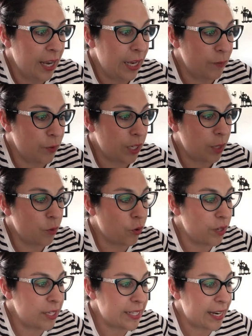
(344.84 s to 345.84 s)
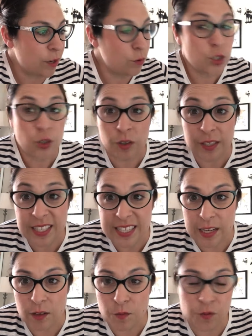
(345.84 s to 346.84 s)
If we keep going down, scrolling
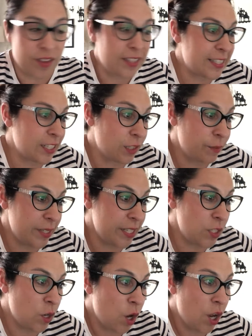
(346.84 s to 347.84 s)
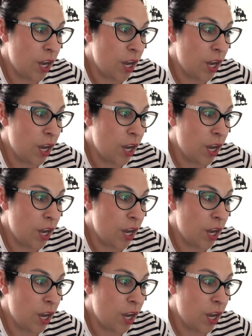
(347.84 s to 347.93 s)
down for the syllabus,